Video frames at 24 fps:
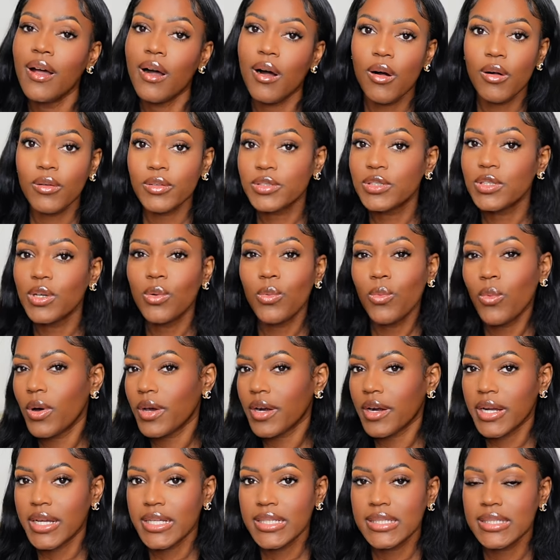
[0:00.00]
Also,
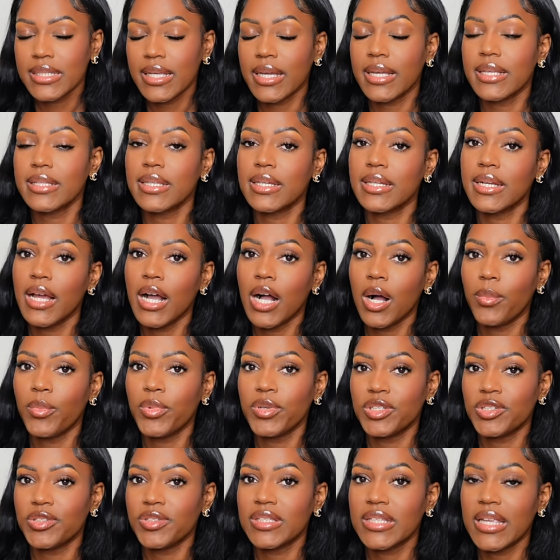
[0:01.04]
water intake is going to help
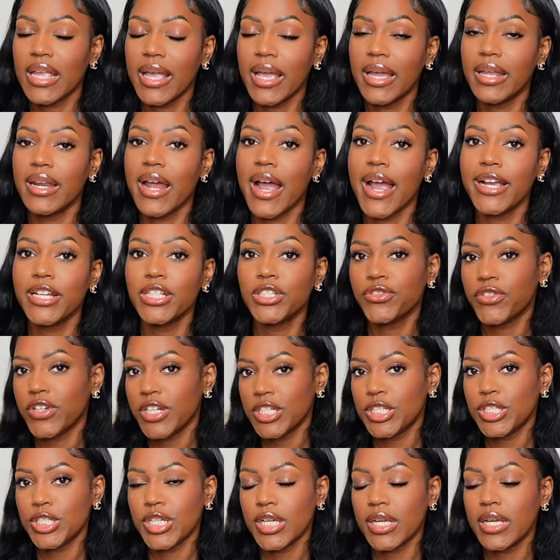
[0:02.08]
with your skin
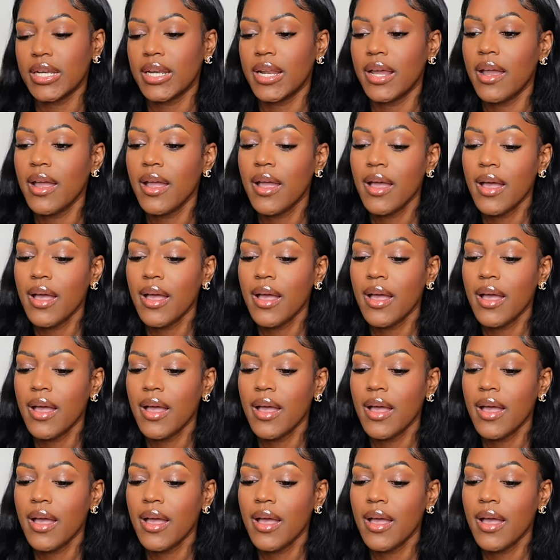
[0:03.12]
hydration,